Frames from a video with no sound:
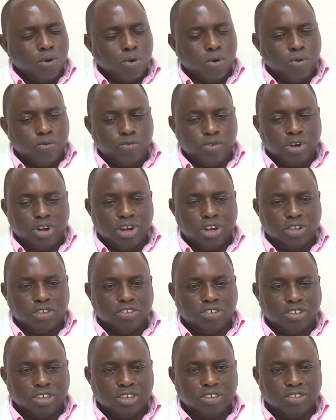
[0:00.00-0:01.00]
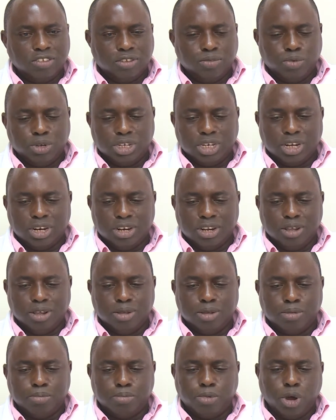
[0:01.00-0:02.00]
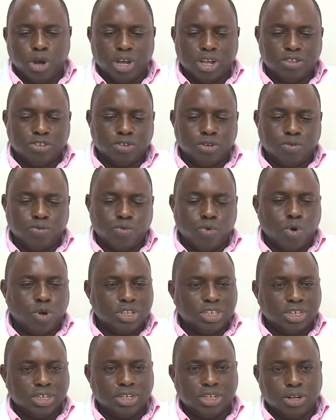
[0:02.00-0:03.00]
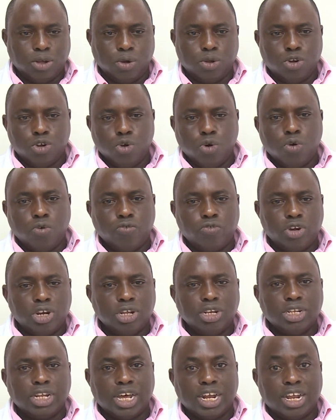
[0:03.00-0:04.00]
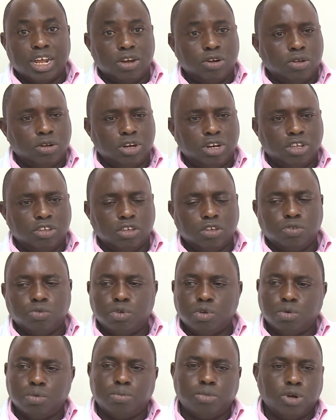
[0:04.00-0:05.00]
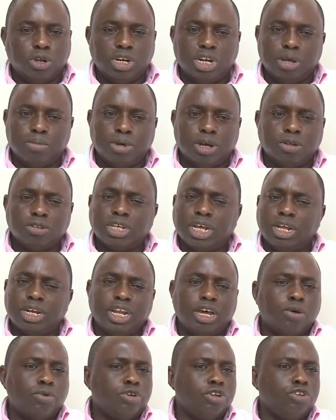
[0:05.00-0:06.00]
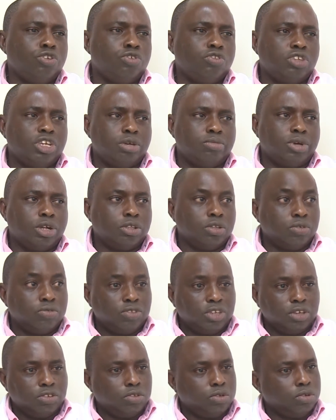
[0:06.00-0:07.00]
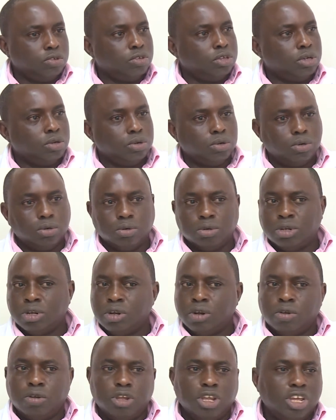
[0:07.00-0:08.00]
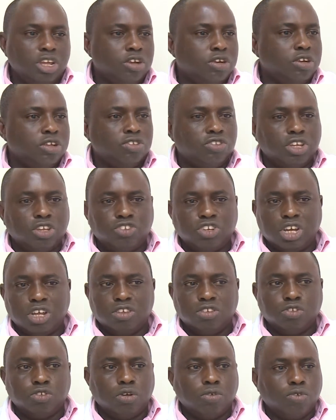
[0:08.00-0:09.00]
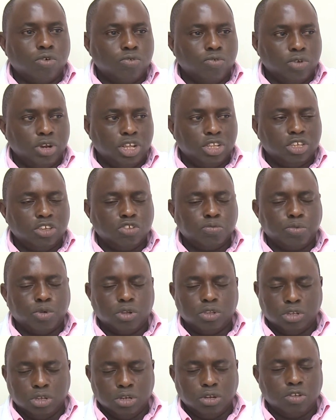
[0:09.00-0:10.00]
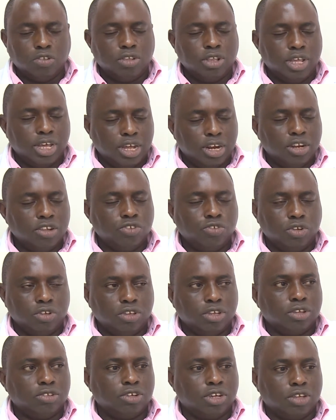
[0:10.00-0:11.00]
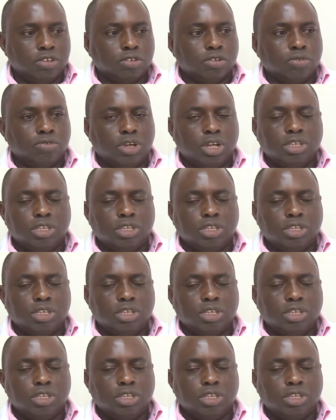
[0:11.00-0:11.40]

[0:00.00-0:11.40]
ovarian cysts, which are the pockets of water on the ovary that are not necessary. We'll burn them out, and that will reduce the amount of testosterone, increase their chances of ovulating spontaneously, and increase their chances of